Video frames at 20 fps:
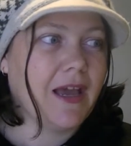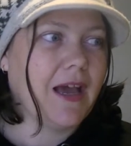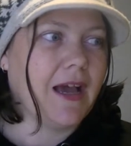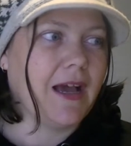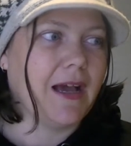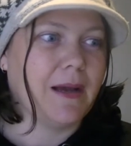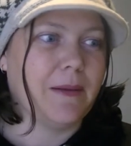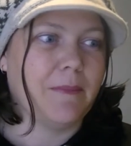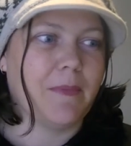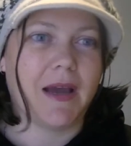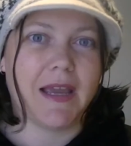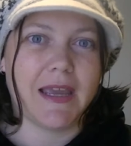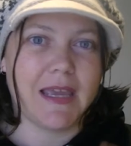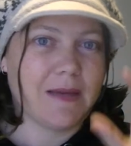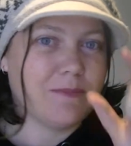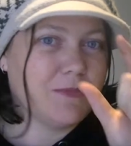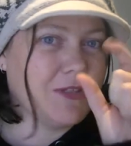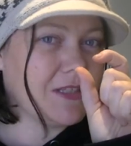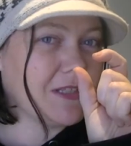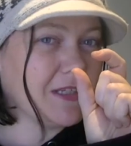I
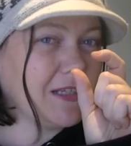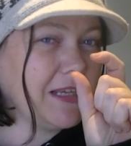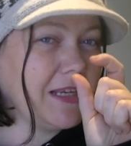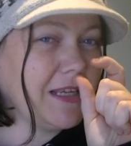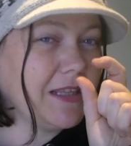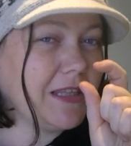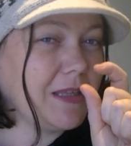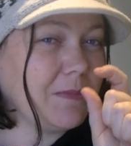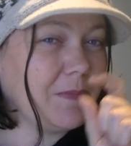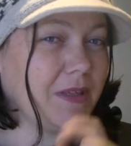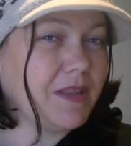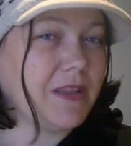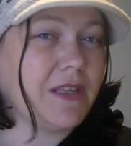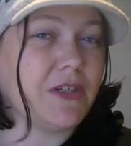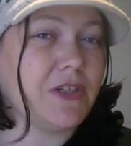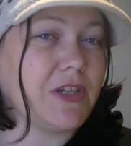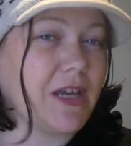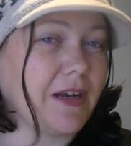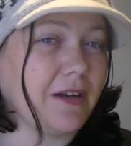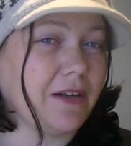am just an itsy bitsy
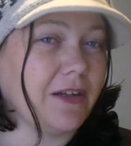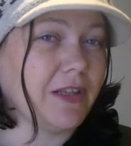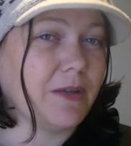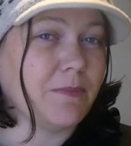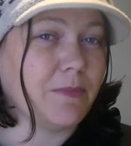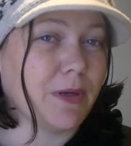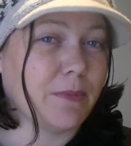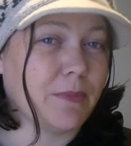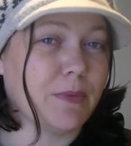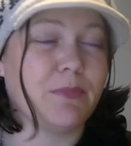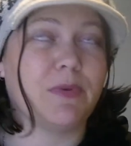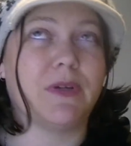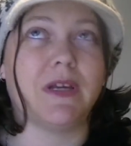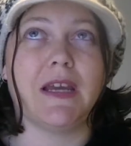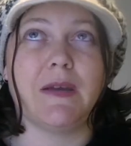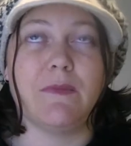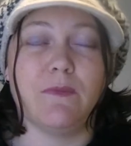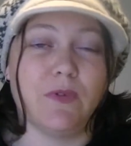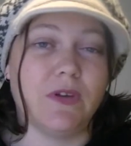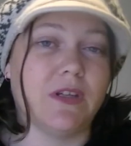channel at the moment, but
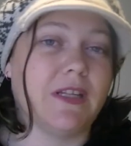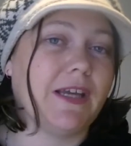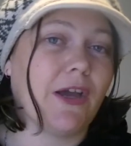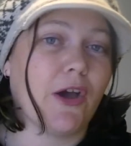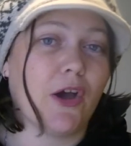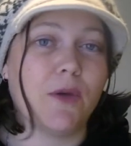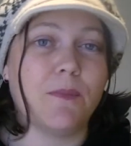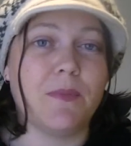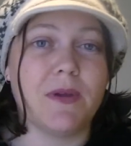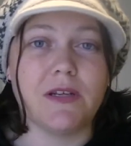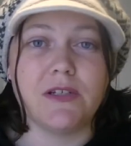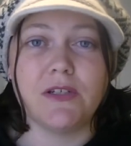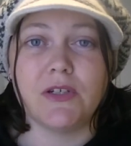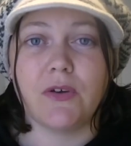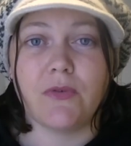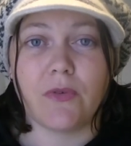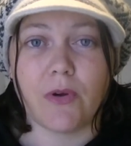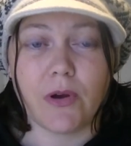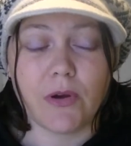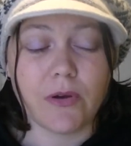I am really hoping to
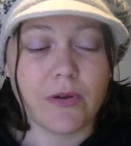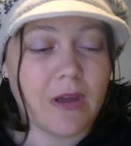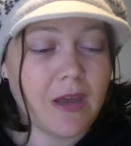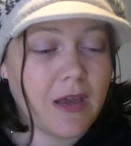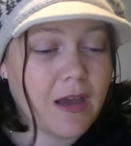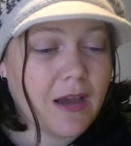grow.